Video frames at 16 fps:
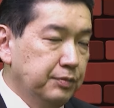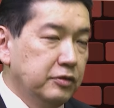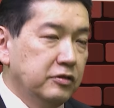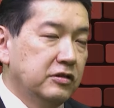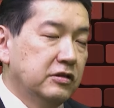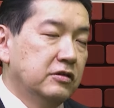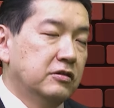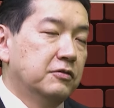
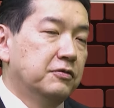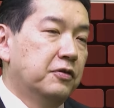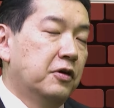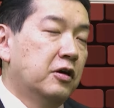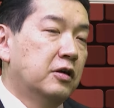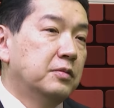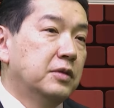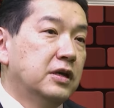precision
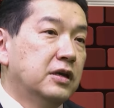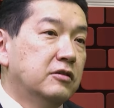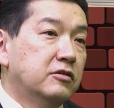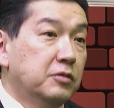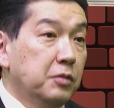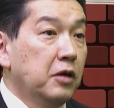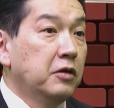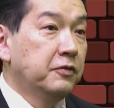farming,
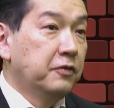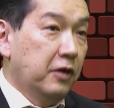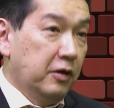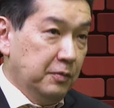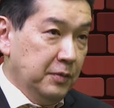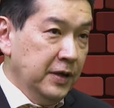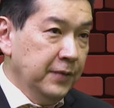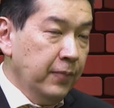smart
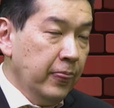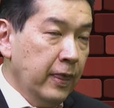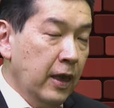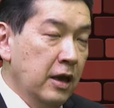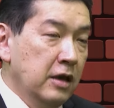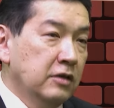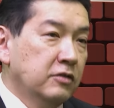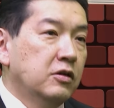farming.
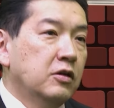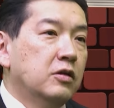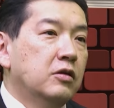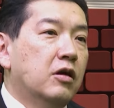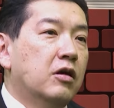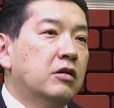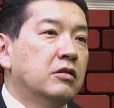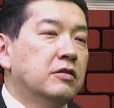
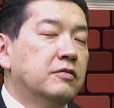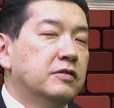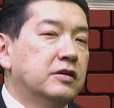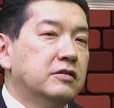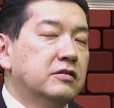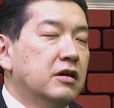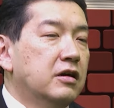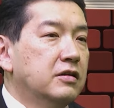So all of
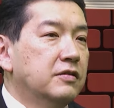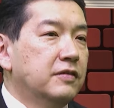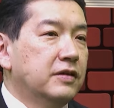these kind of